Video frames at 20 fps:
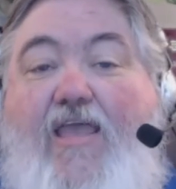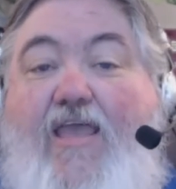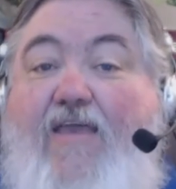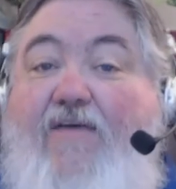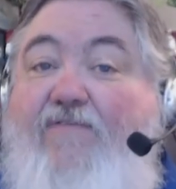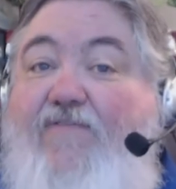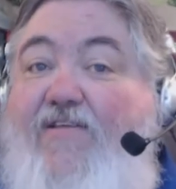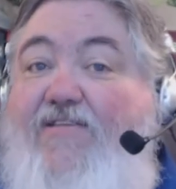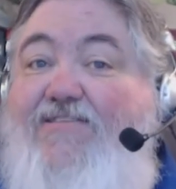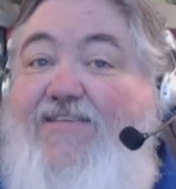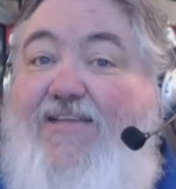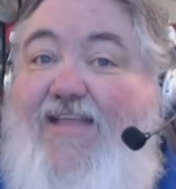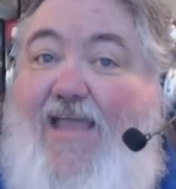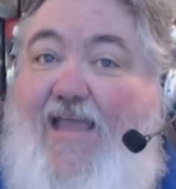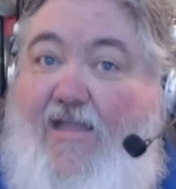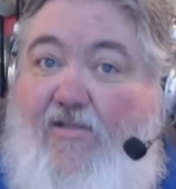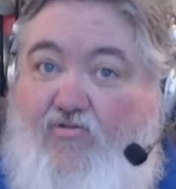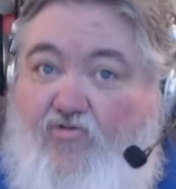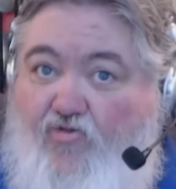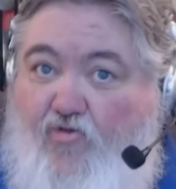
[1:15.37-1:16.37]
if it's an
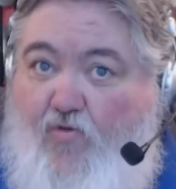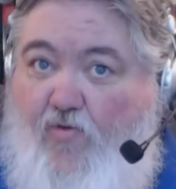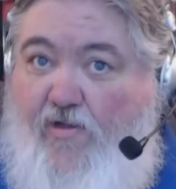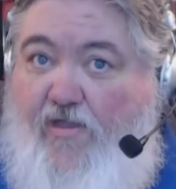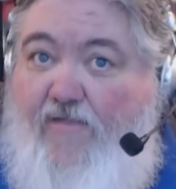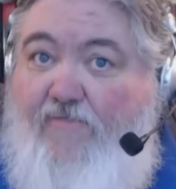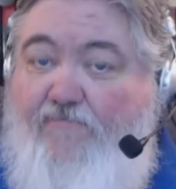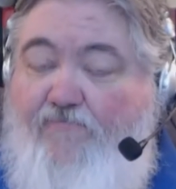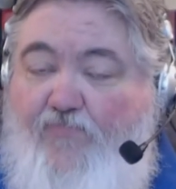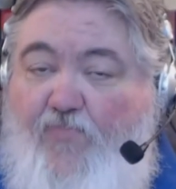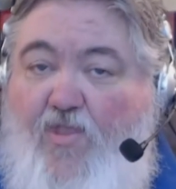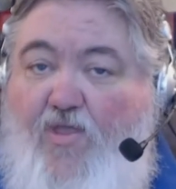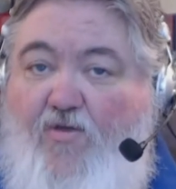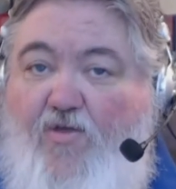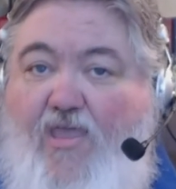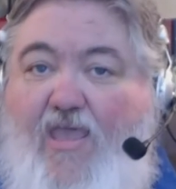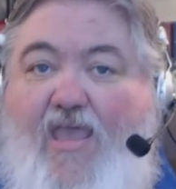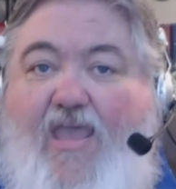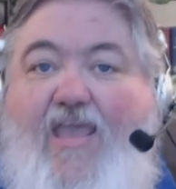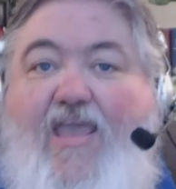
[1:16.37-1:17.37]
Android,
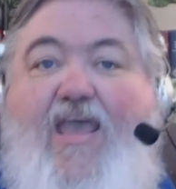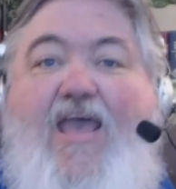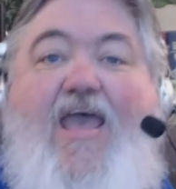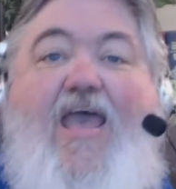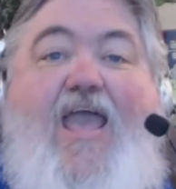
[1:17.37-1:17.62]
okay,